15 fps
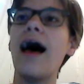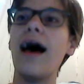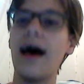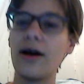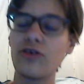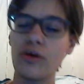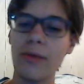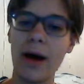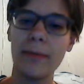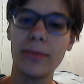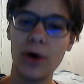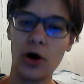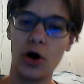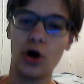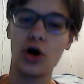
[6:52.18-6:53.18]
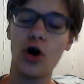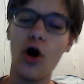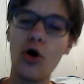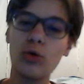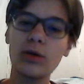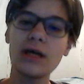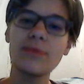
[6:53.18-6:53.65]
And remember,
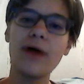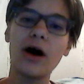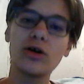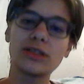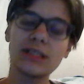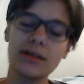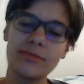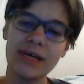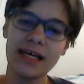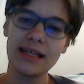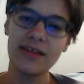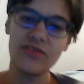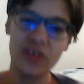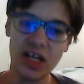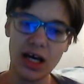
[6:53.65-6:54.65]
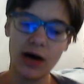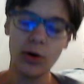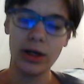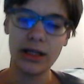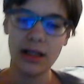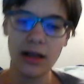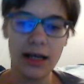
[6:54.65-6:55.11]
only post them in the video
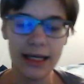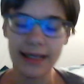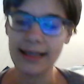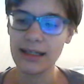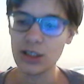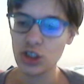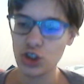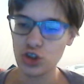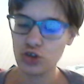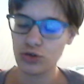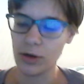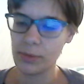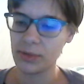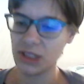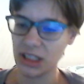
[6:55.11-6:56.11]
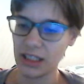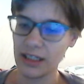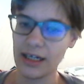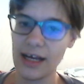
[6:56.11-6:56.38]
in the link in the description.